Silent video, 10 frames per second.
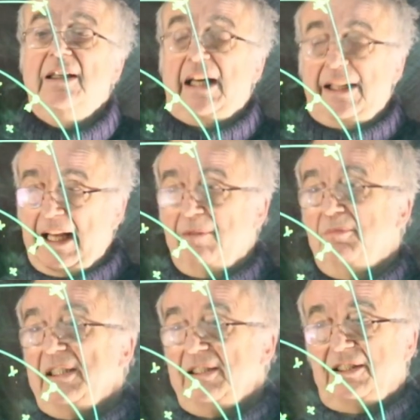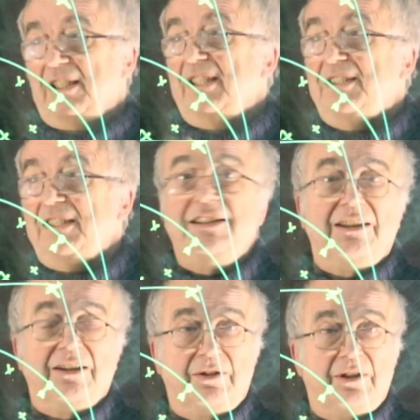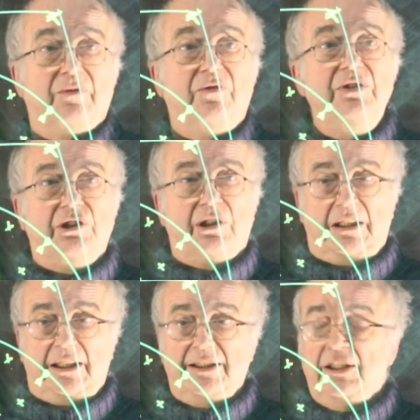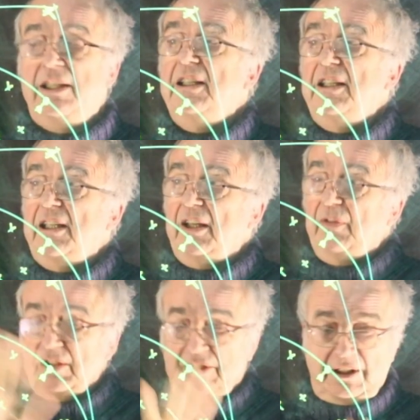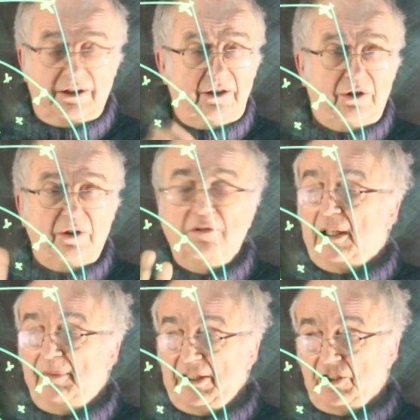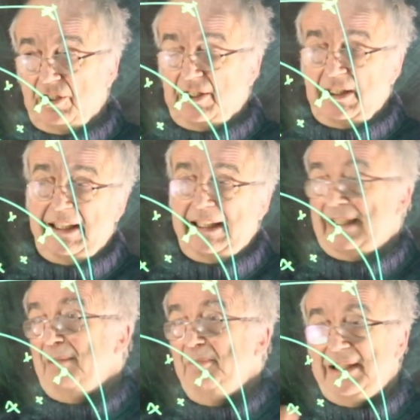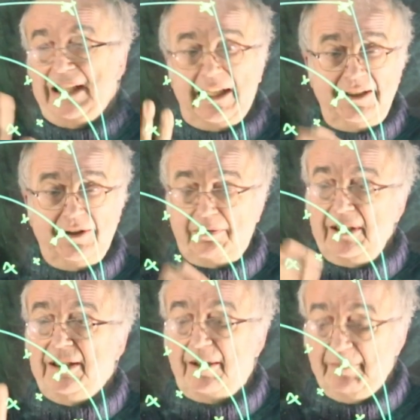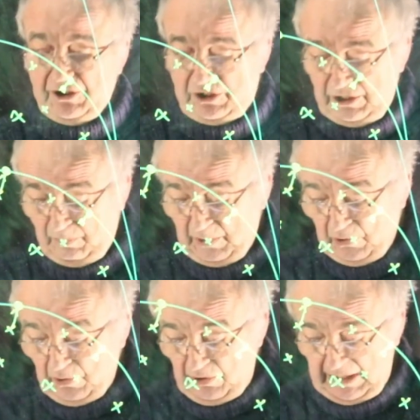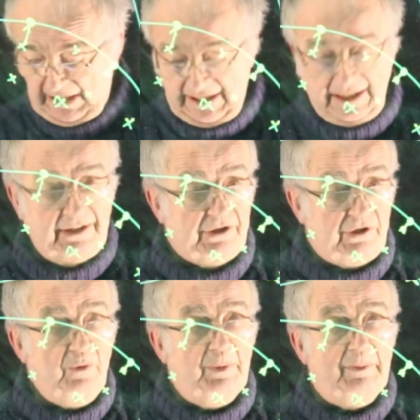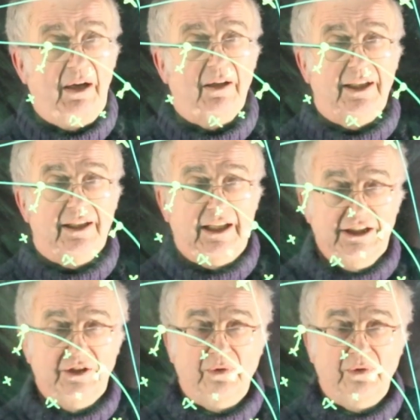and that means it's easier to visualise if it's in 2 dimensions. It can be done in 3 dimensions. We could, in the supermarket case,